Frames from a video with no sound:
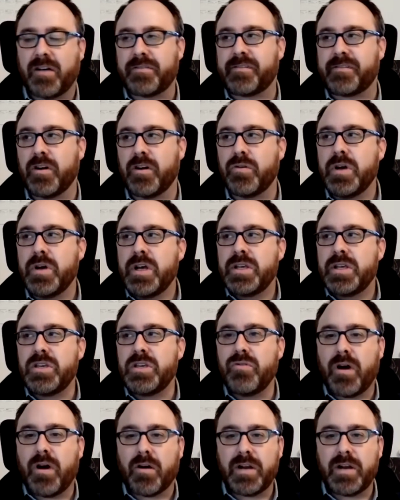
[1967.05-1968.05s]
So
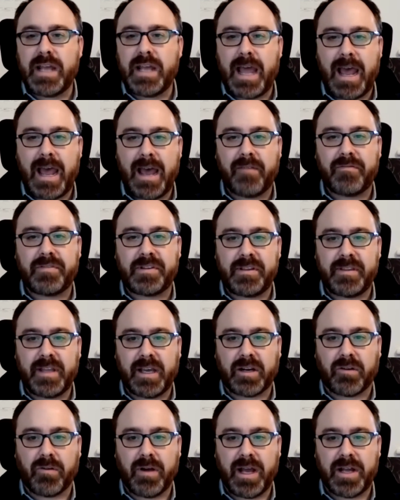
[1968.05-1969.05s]
you already have seen that
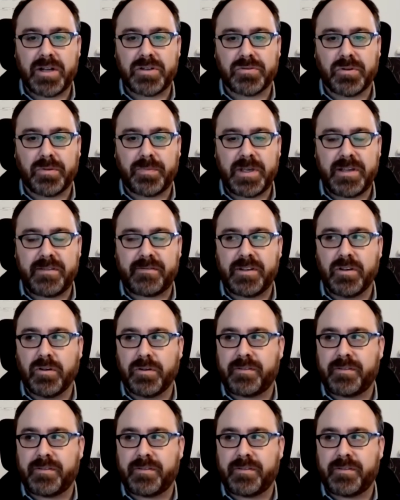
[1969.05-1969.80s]
gradual piece.